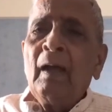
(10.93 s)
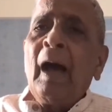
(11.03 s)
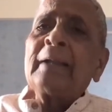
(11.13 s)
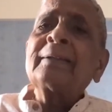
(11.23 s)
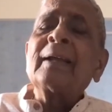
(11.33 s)

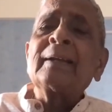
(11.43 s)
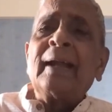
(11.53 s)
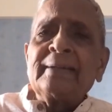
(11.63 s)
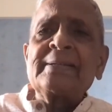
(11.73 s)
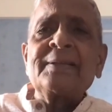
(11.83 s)
Another
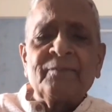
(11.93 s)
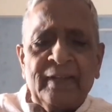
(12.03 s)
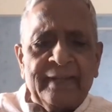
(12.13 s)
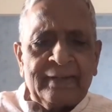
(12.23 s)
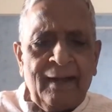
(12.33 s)
97
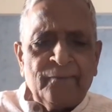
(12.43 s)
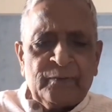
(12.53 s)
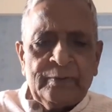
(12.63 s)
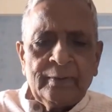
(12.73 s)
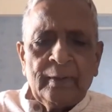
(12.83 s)

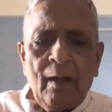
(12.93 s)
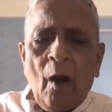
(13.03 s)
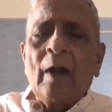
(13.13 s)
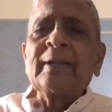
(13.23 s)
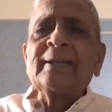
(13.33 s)
aircraft
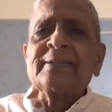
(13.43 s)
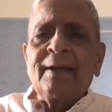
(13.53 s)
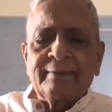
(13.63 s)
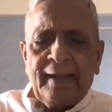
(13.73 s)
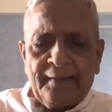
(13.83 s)
order is
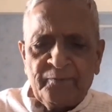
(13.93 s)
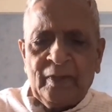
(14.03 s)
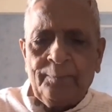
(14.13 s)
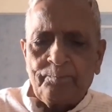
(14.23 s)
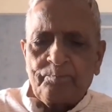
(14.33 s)
on the
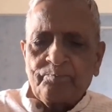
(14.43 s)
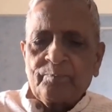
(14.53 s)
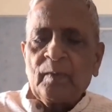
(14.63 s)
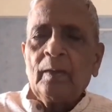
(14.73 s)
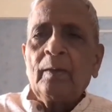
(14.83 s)
anvil.
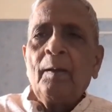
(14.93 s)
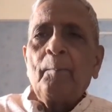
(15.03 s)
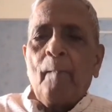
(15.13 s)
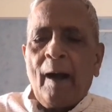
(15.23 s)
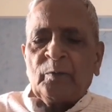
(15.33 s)

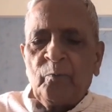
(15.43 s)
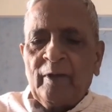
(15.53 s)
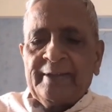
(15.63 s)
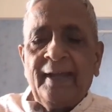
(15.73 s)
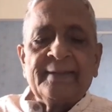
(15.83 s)
Mark
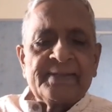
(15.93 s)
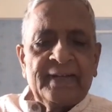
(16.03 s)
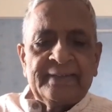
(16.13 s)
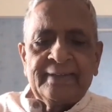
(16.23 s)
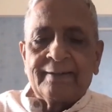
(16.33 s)
1A is
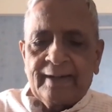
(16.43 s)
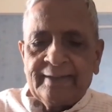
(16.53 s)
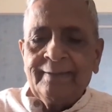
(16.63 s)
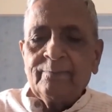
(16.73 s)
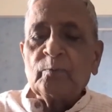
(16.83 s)
getting
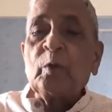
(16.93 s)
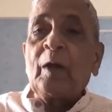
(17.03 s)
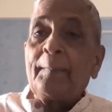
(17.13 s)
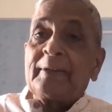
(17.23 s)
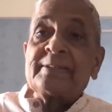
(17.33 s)
ready to
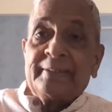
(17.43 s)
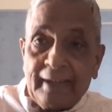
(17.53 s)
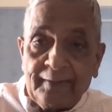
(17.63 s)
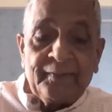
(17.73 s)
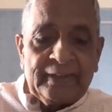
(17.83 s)
commence
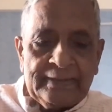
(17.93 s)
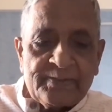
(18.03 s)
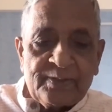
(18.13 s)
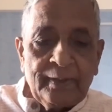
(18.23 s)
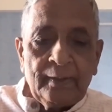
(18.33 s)

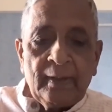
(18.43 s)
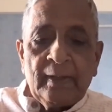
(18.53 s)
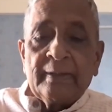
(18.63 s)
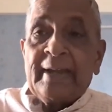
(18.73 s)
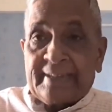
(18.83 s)
deliveries
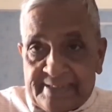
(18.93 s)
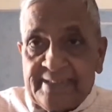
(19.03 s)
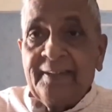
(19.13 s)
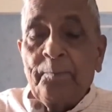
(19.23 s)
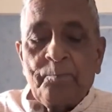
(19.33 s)
next
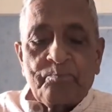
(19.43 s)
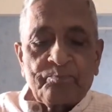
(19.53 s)
year.